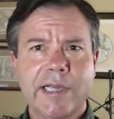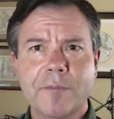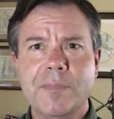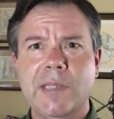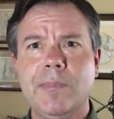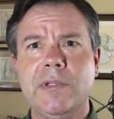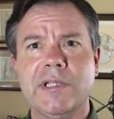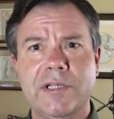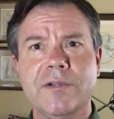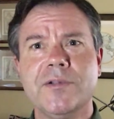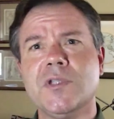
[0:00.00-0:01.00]
out people to
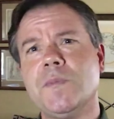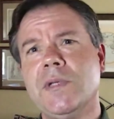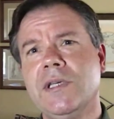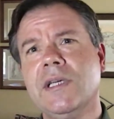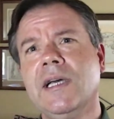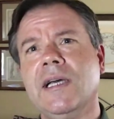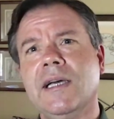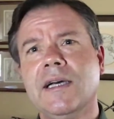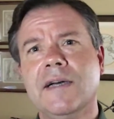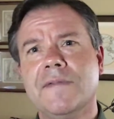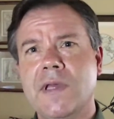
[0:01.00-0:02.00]
hear you speak.
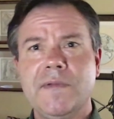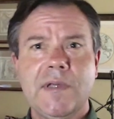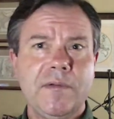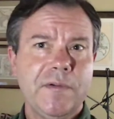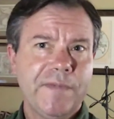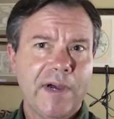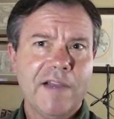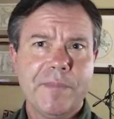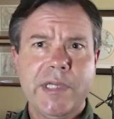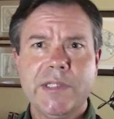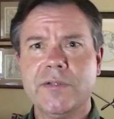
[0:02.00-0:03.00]
If they've given you 5
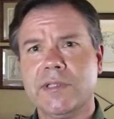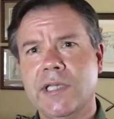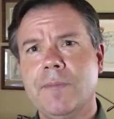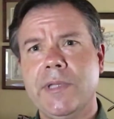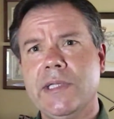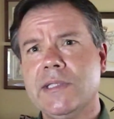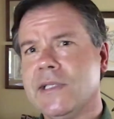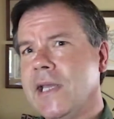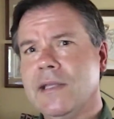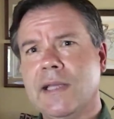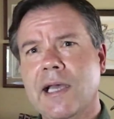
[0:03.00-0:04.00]
minutes or 10 minutes,
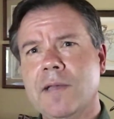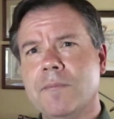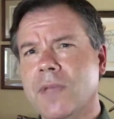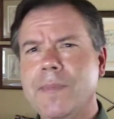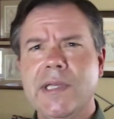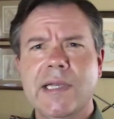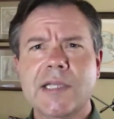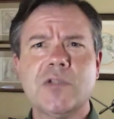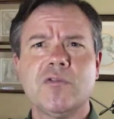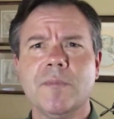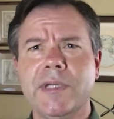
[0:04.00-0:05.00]
take that, maybe an
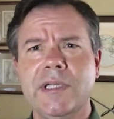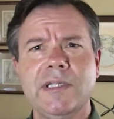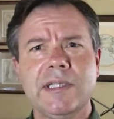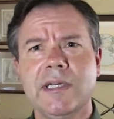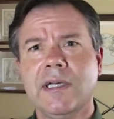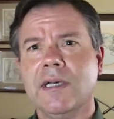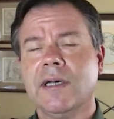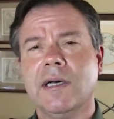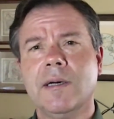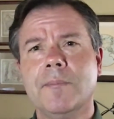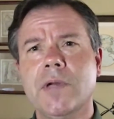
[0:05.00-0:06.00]
extra minute,
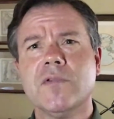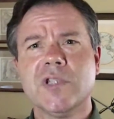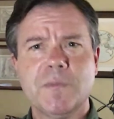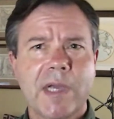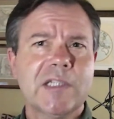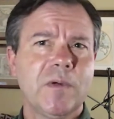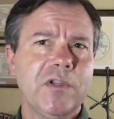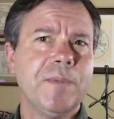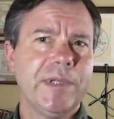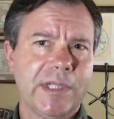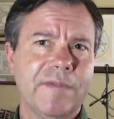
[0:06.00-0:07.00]
but respect what
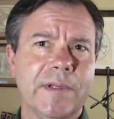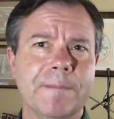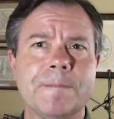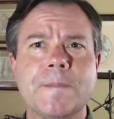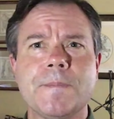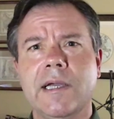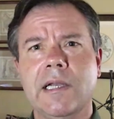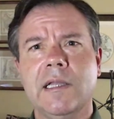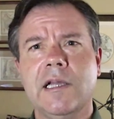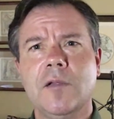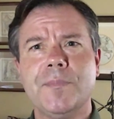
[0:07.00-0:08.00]
you've been given.
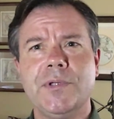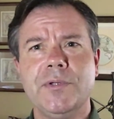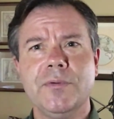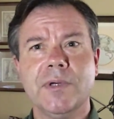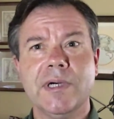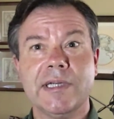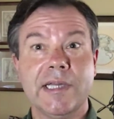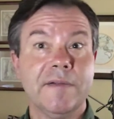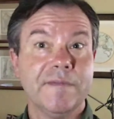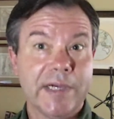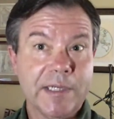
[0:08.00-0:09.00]
It'll help you get
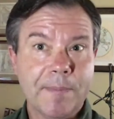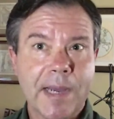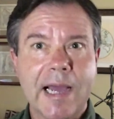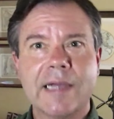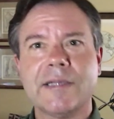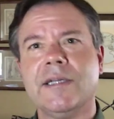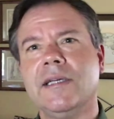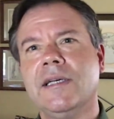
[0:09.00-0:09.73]
invited back.